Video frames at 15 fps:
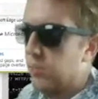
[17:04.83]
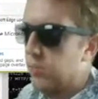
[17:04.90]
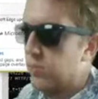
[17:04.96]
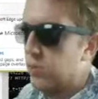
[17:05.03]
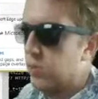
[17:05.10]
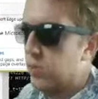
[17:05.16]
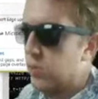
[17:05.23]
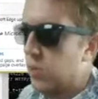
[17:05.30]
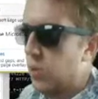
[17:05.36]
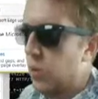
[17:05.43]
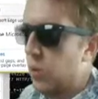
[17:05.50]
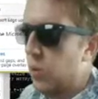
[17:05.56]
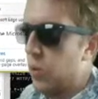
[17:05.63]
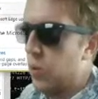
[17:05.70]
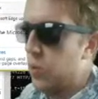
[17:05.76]

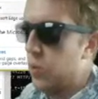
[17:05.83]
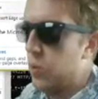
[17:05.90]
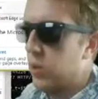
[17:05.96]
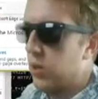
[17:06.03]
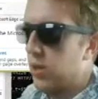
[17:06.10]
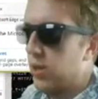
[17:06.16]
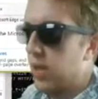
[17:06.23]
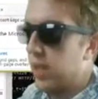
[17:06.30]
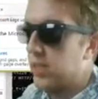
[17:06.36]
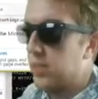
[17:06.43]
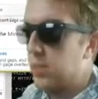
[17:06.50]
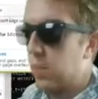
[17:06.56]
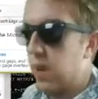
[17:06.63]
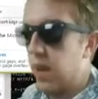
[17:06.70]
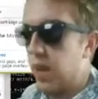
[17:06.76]
So
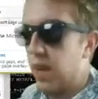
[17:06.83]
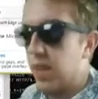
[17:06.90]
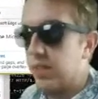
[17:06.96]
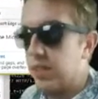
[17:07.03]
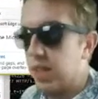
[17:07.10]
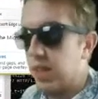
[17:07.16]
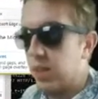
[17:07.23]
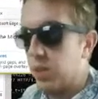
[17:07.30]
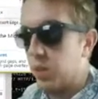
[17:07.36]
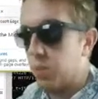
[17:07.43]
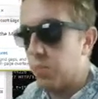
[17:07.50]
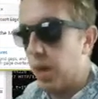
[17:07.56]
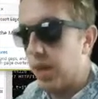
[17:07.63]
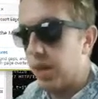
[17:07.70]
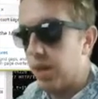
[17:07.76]
that's why I decided to include it
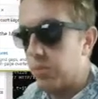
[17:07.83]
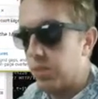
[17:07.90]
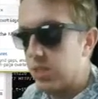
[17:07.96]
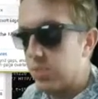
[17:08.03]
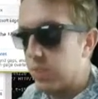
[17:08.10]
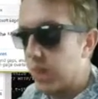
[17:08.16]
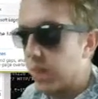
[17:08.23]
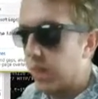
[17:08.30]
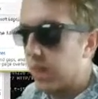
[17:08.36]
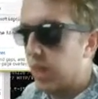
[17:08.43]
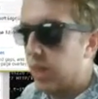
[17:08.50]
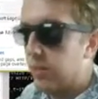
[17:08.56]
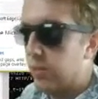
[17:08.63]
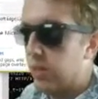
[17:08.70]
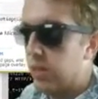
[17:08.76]
in my game, because my
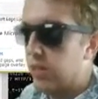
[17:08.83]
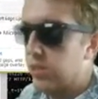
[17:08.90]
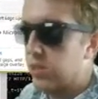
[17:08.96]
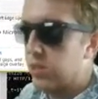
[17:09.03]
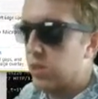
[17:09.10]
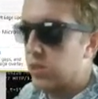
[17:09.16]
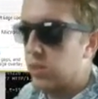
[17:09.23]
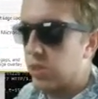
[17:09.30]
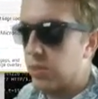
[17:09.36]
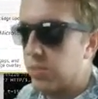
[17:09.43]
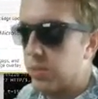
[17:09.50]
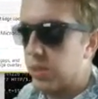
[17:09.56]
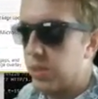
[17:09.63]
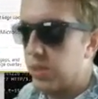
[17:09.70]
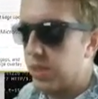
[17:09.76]
game is structured
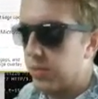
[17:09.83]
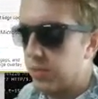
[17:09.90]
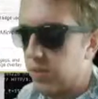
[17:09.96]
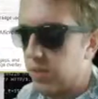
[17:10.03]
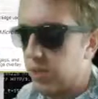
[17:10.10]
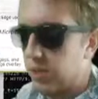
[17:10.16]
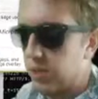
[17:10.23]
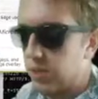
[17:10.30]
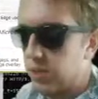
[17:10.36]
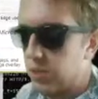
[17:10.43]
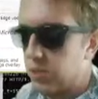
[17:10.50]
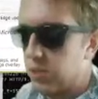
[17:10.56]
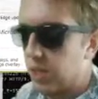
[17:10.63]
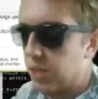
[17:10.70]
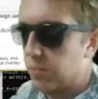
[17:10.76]
completely differently. There's no
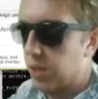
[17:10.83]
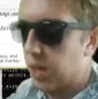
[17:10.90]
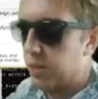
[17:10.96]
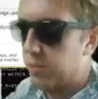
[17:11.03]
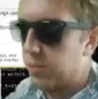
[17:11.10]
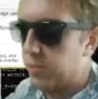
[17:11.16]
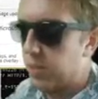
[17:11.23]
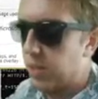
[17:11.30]
Sega map.